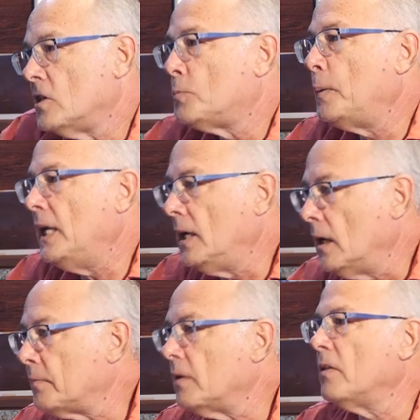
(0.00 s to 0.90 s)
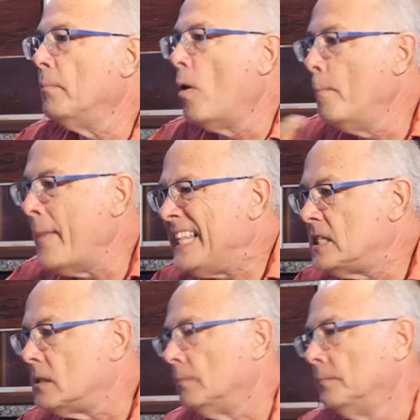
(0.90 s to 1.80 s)
the speeding up, the, the
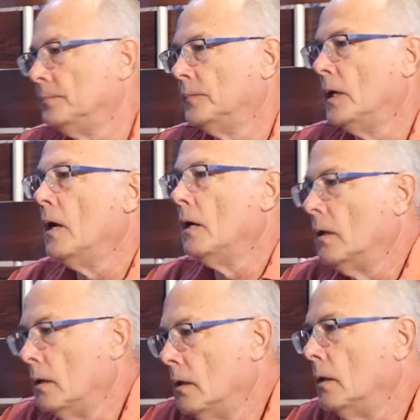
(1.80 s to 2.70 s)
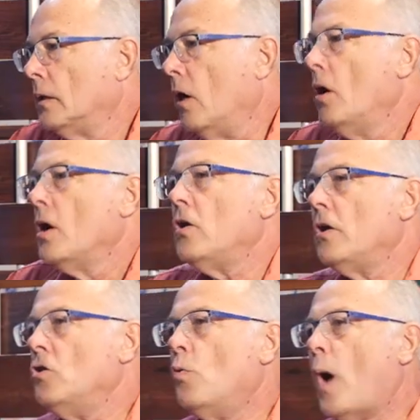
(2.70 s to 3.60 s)
momentum. You know, you,
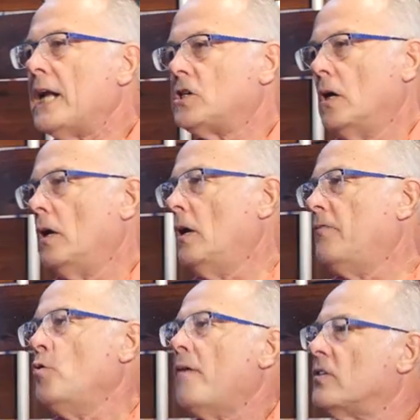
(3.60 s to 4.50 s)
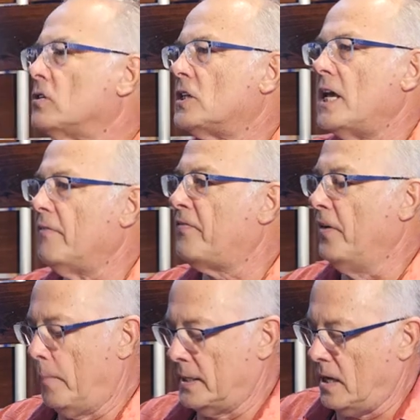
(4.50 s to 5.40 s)
you watch, if you ever see a
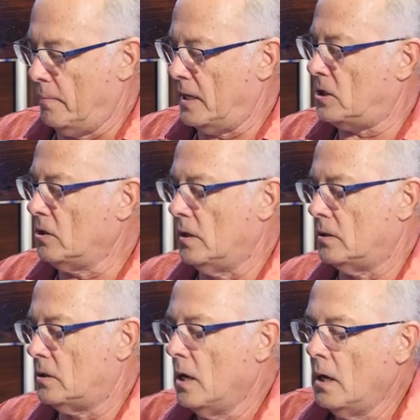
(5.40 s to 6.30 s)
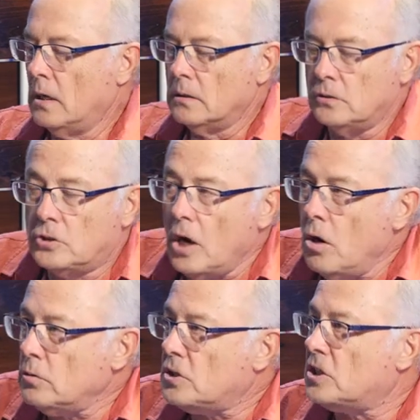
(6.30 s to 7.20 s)
film, I tell my students,
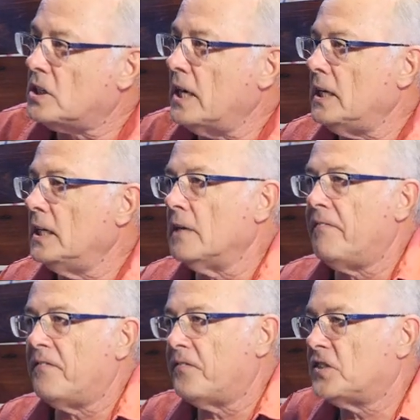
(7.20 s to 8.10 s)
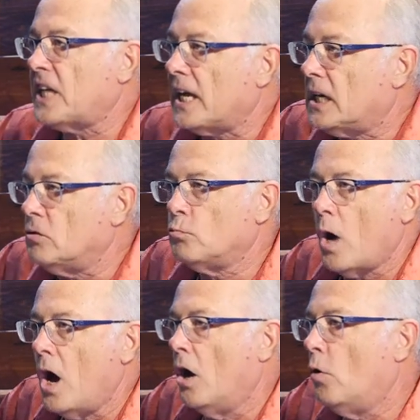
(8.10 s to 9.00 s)
don't sit in the second
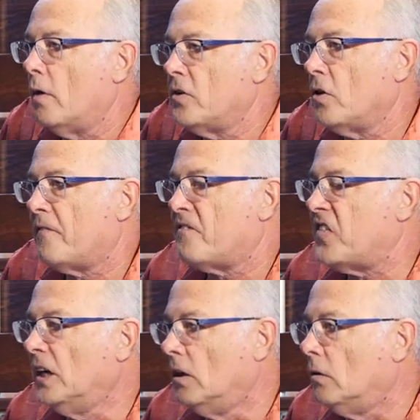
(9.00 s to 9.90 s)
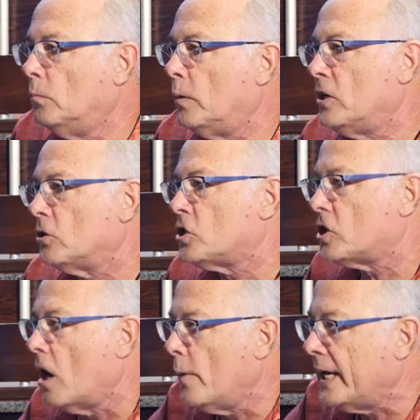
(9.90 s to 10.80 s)
row of your film when you're
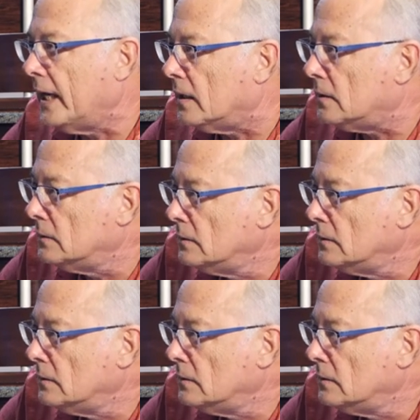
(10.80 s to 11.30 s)
showing it.